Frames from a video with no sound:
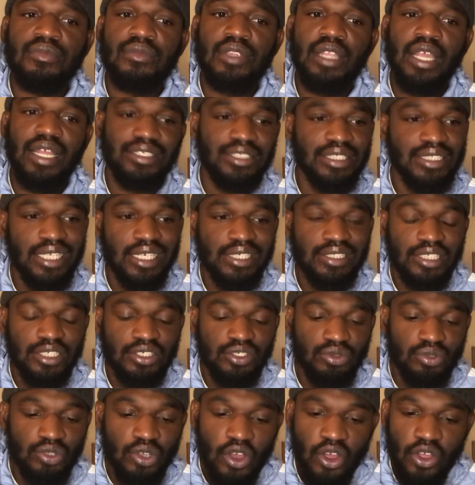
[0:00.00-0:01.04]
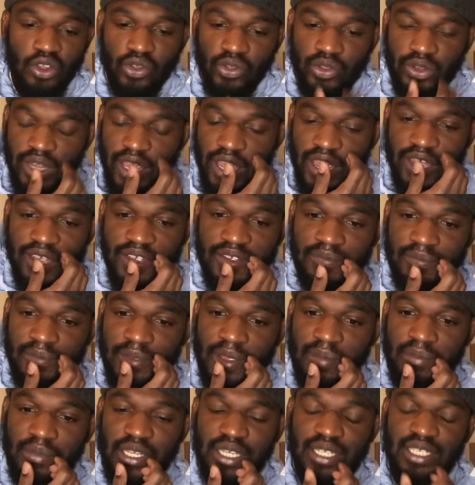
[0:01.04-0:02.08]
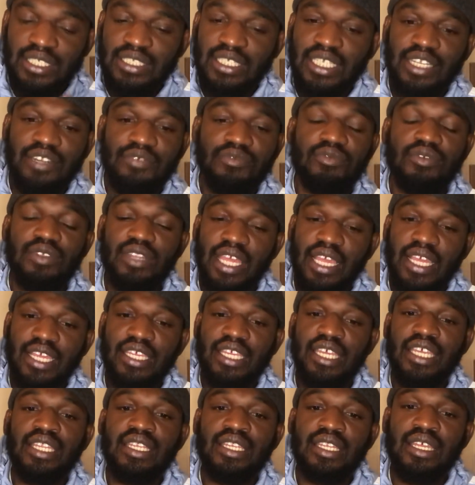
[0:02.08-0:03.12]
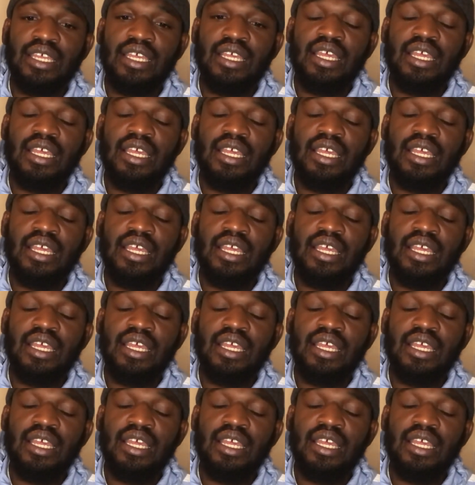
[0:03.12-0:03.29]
I just ask that you call on that, man, because it, like again,